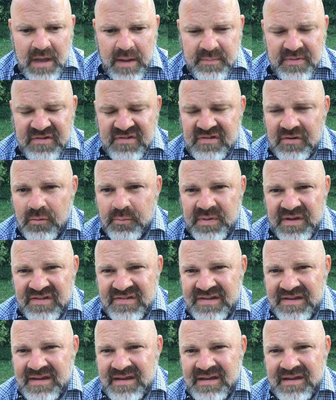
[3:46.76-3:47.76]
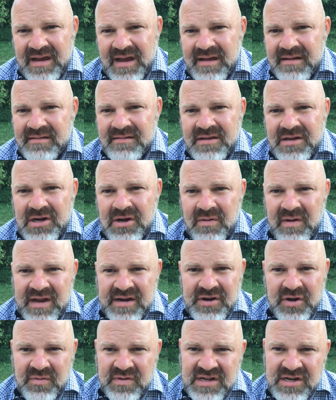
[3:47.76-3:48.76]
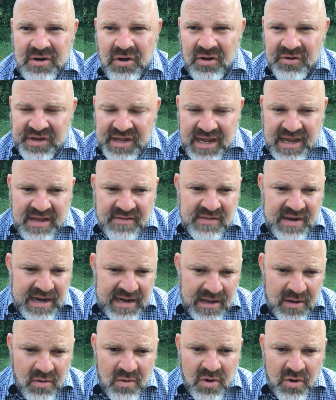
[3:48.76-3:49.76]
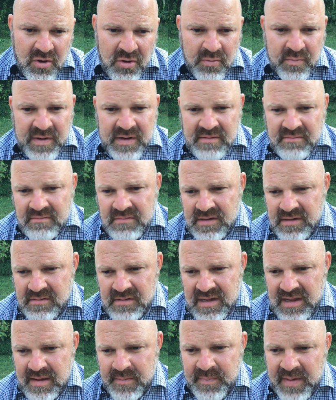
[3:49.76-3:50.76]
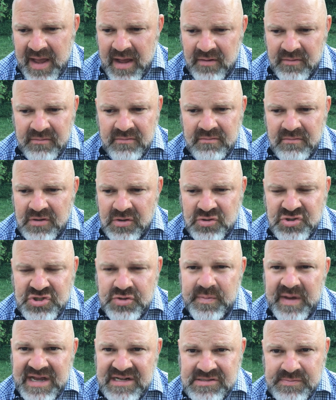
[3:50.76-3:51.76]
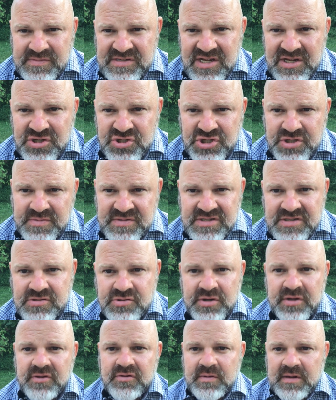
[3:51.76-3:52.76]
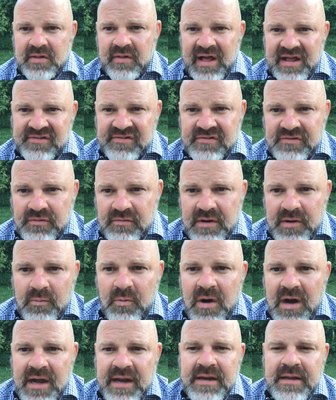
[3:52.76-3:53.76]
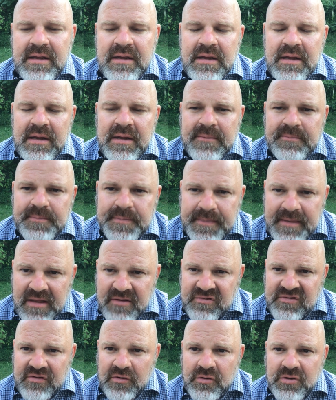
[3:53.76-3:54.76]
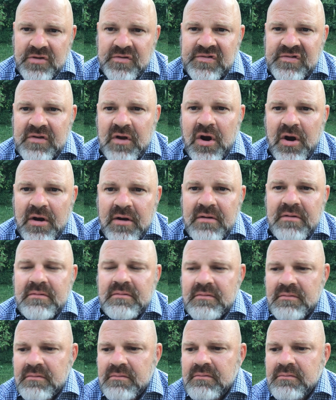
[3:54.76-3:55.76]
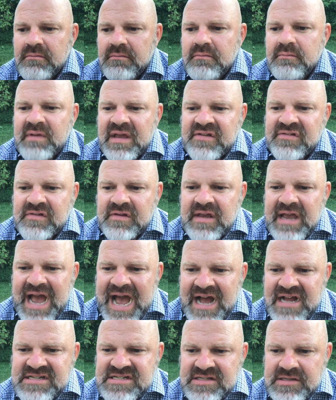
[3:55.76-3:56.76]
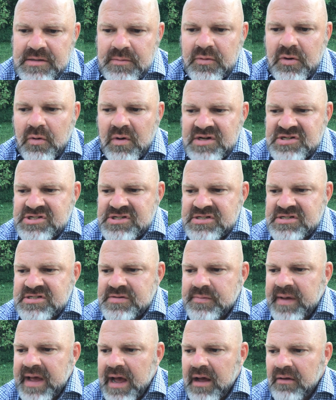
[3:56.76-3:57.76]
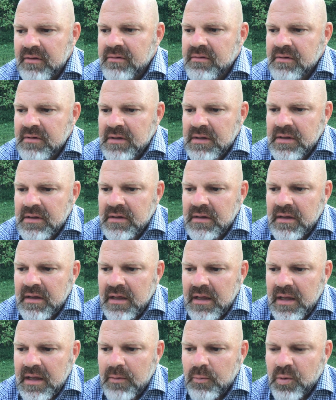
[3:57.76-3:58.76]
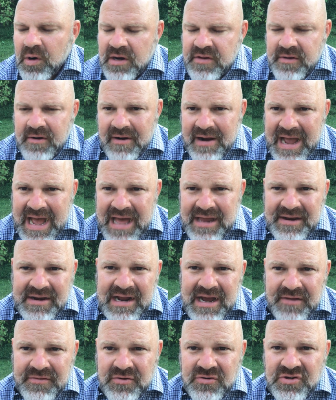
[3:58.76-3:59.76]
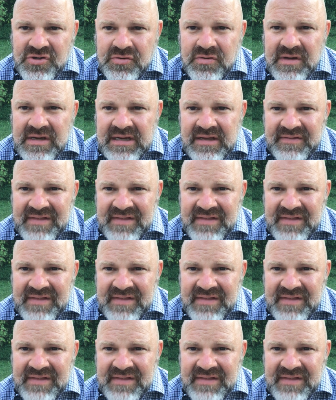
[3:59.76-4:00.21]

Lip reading: been so busy, I don't eat all day, and then I go home and I pound 2 bags of potato chips and drink 3 glasses of red wine. And so you start basically asking them questions about where they're at and how they're doing,